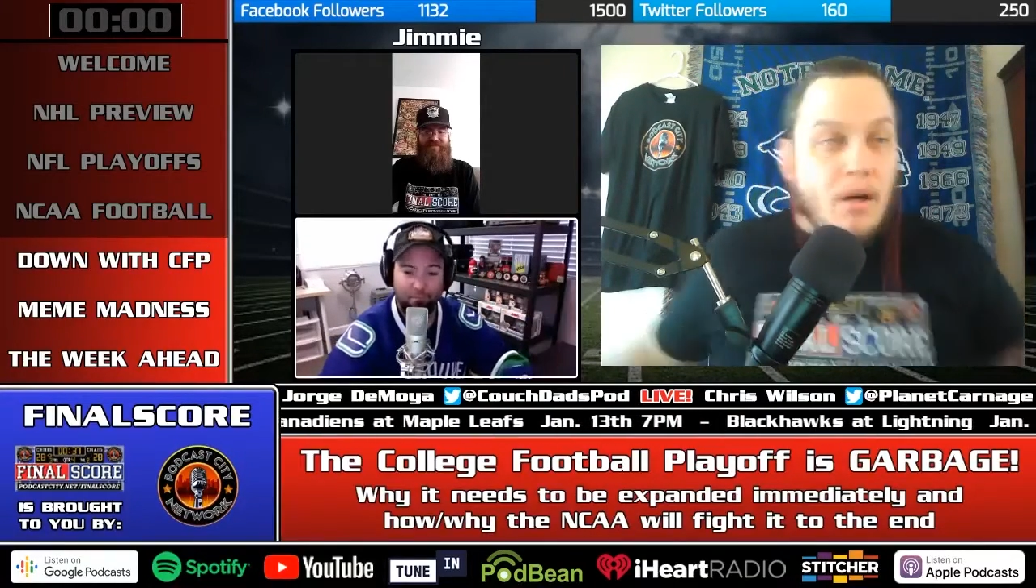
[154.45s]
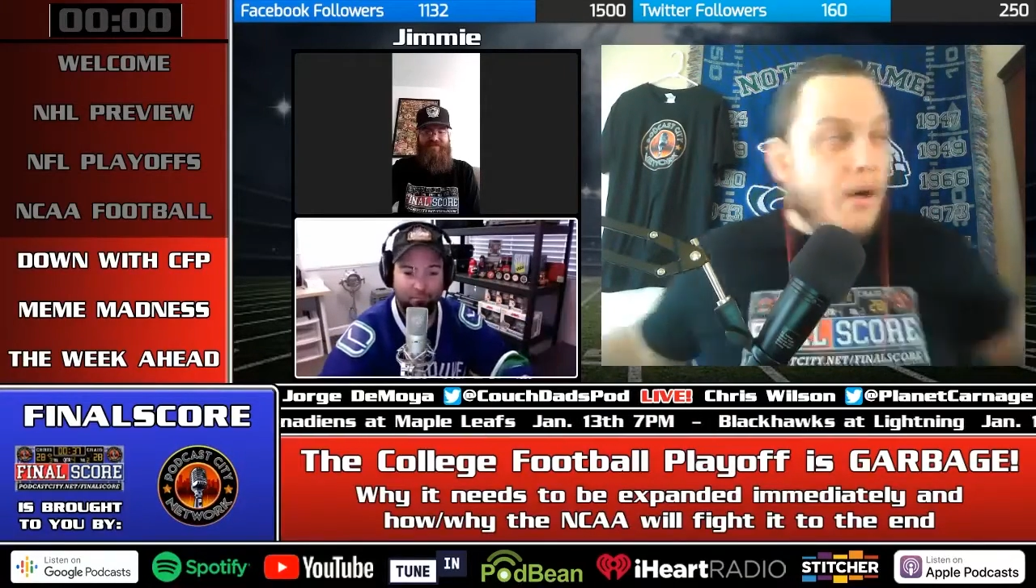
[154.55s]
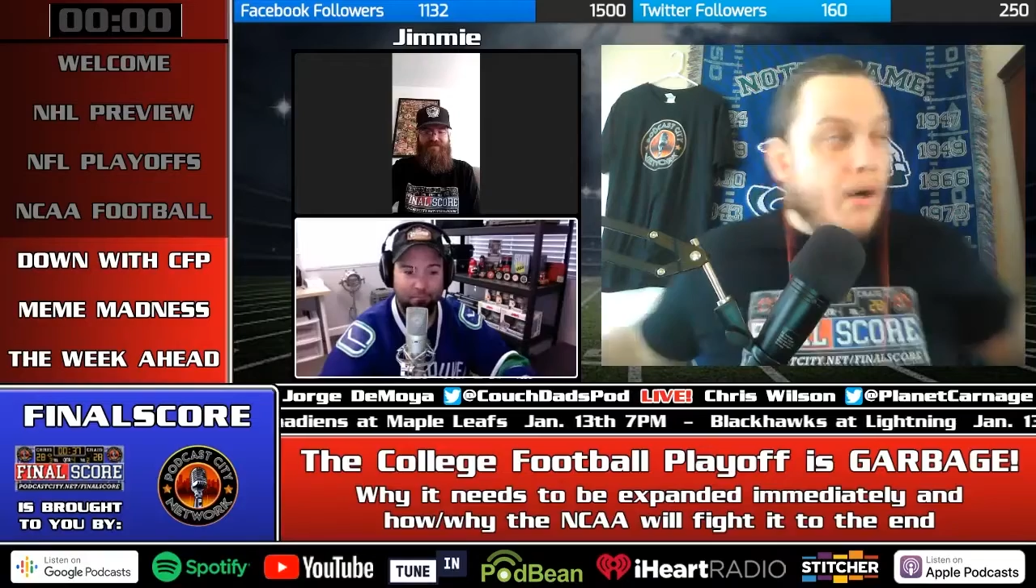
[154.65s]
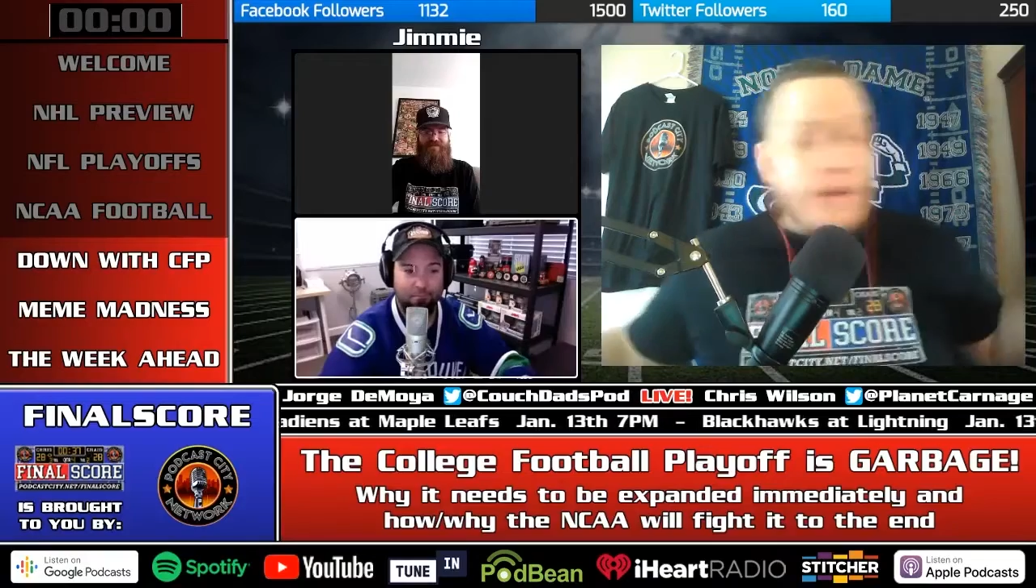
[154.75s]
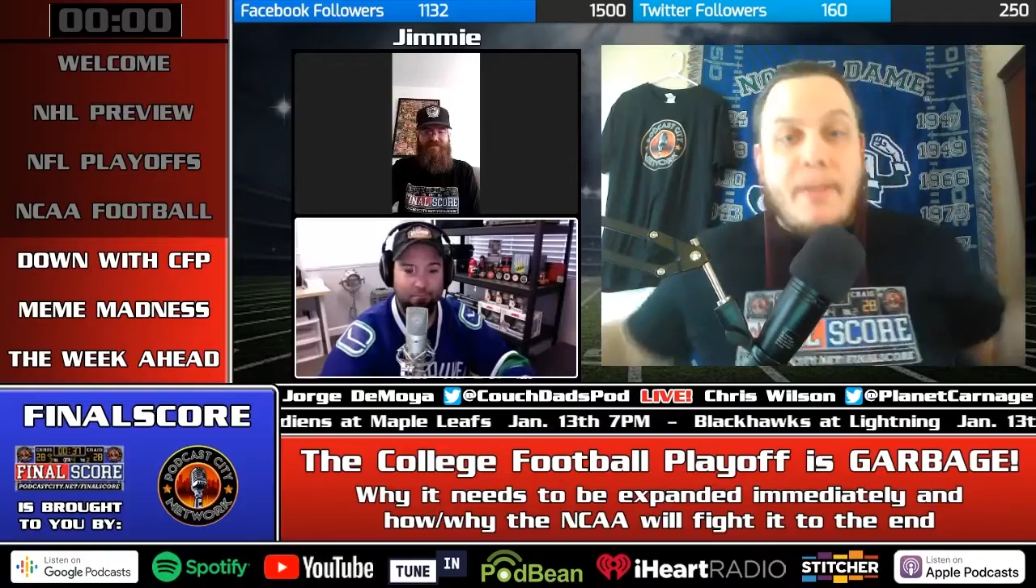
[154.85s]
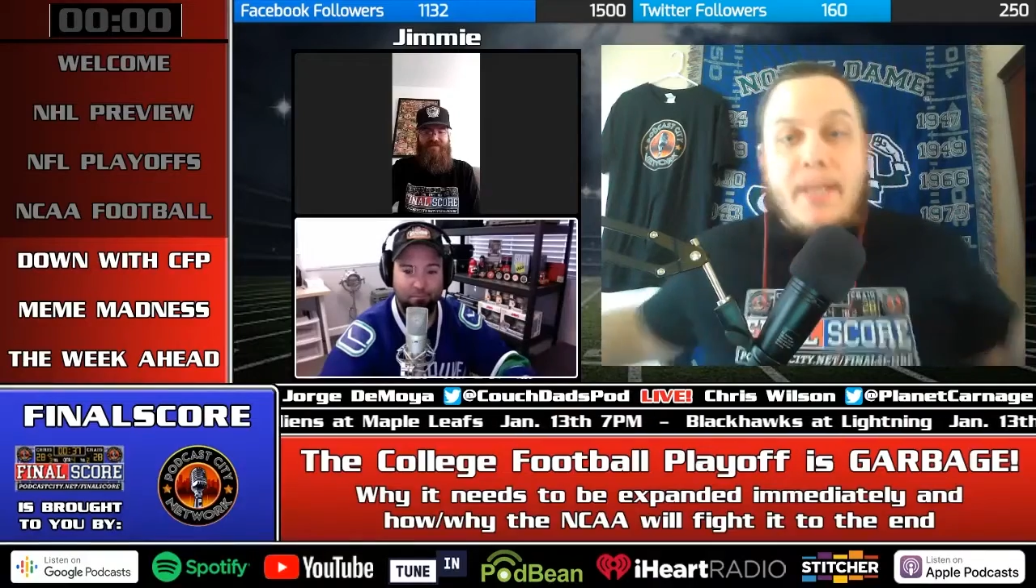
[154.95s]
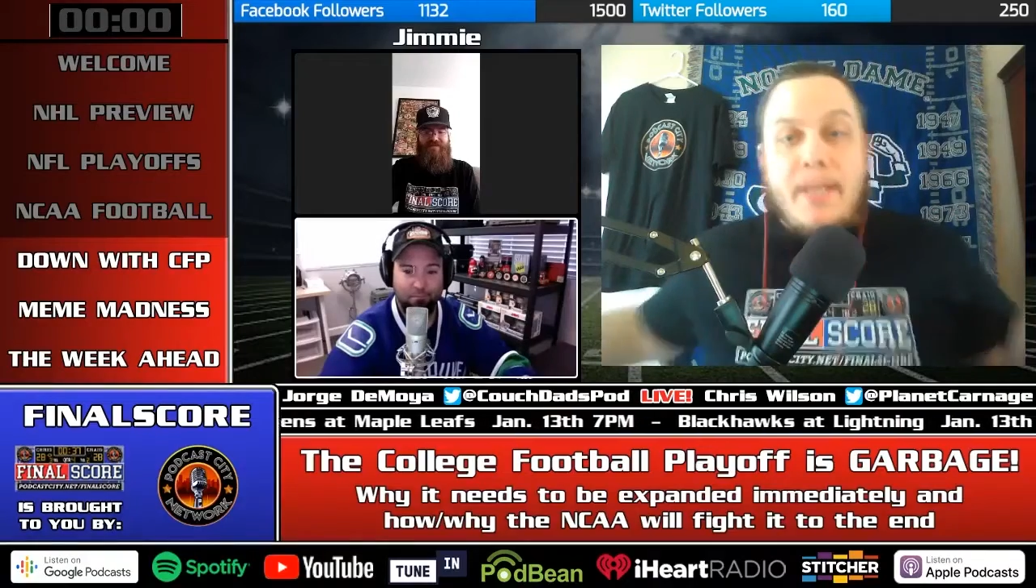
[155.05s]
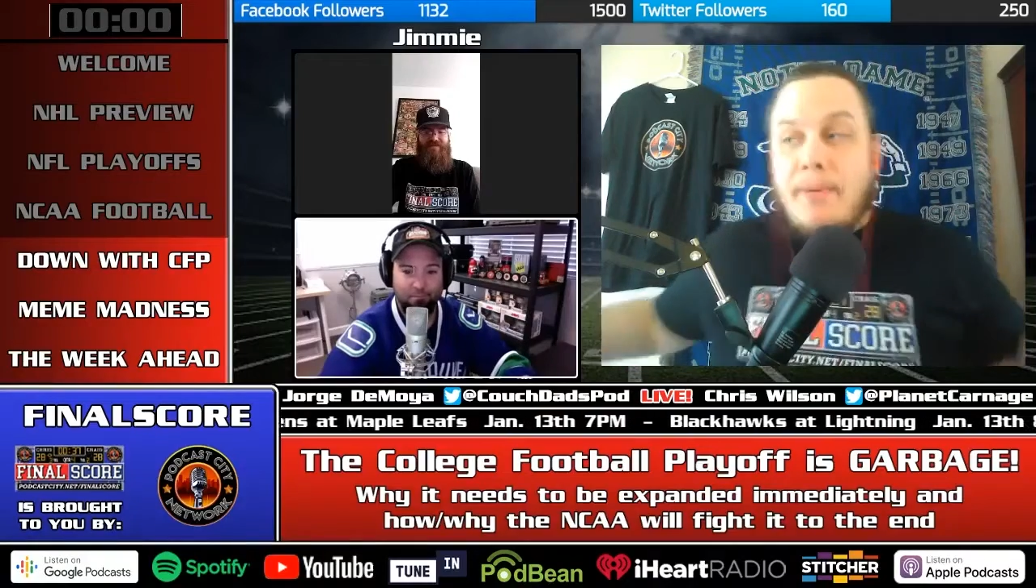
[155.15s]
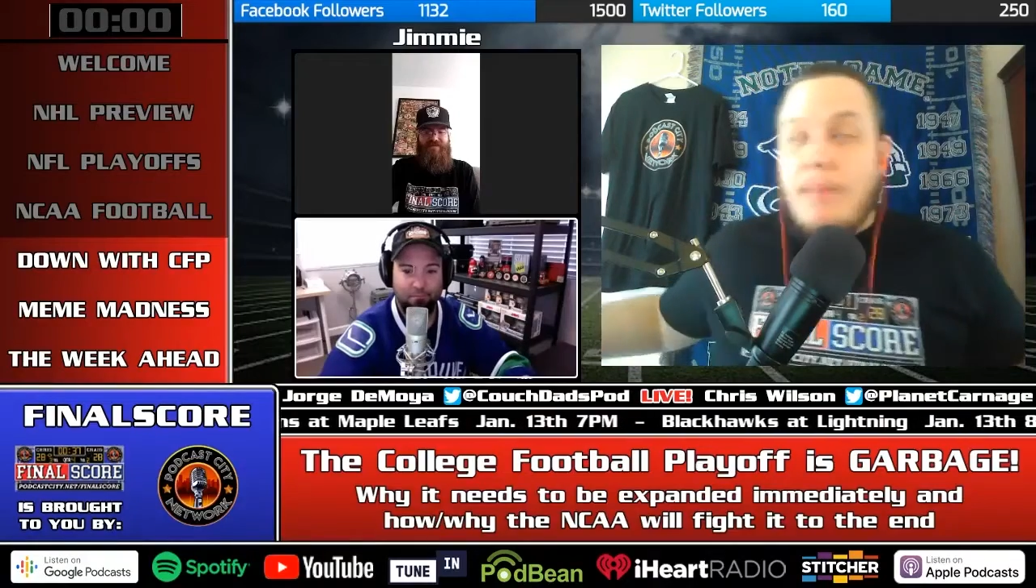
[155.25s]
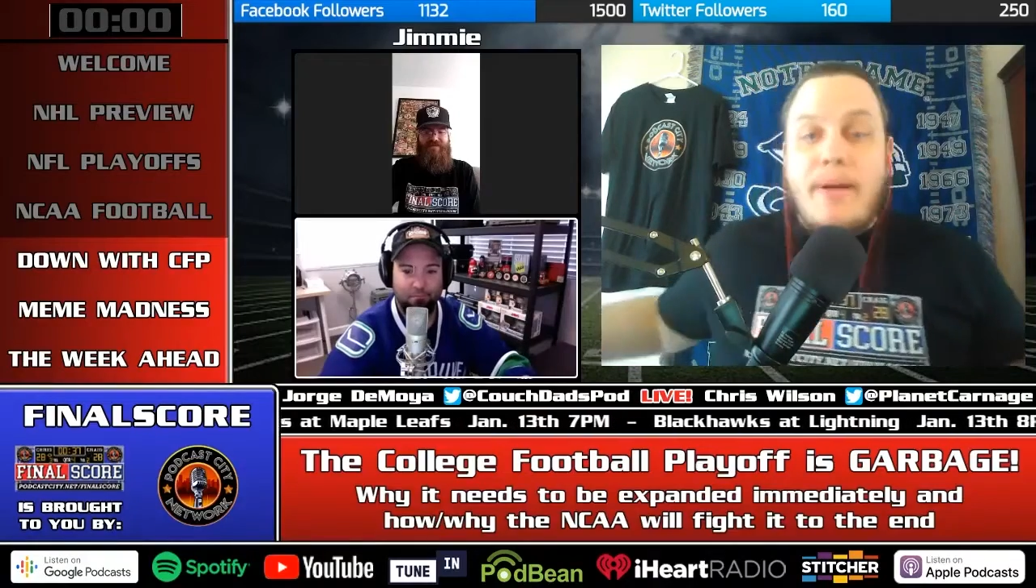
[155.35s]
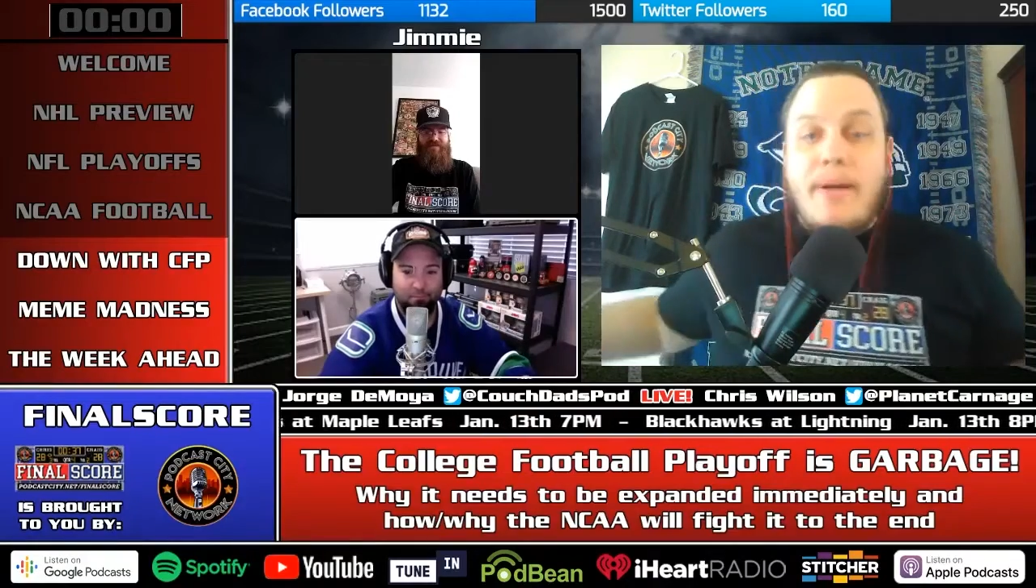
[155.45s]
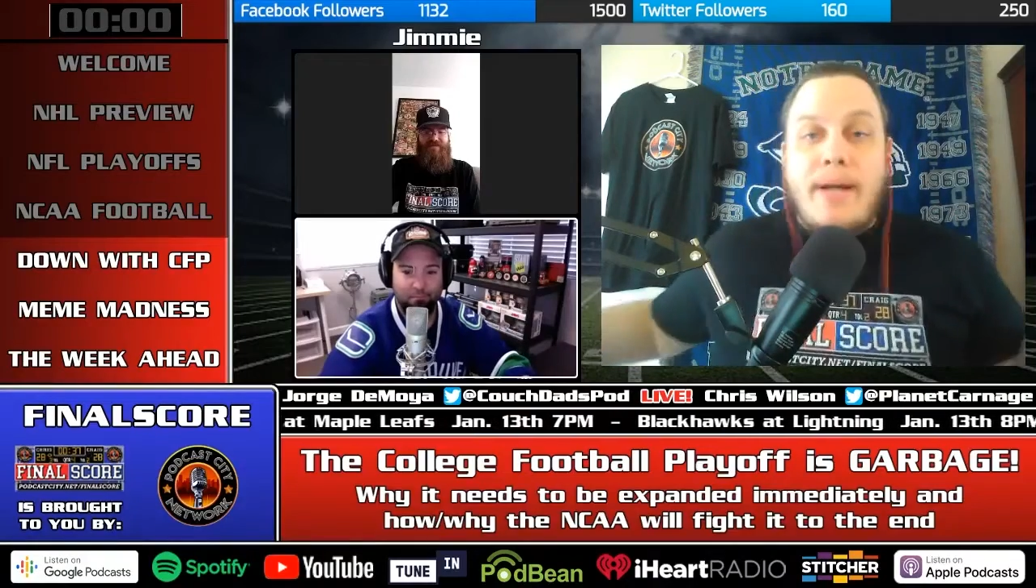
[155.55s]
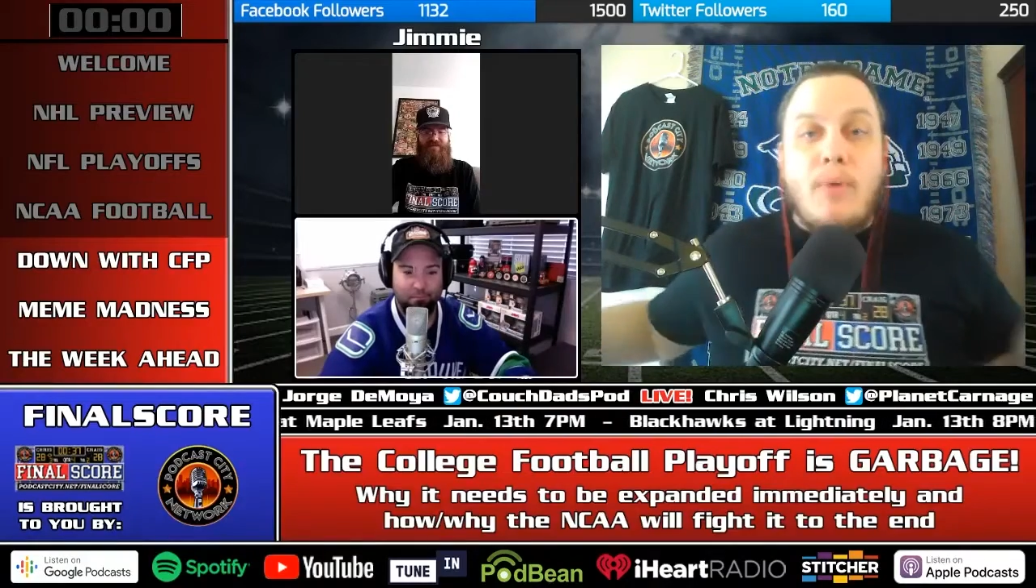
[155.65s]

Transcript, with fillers: All right, everybody keep it up right now.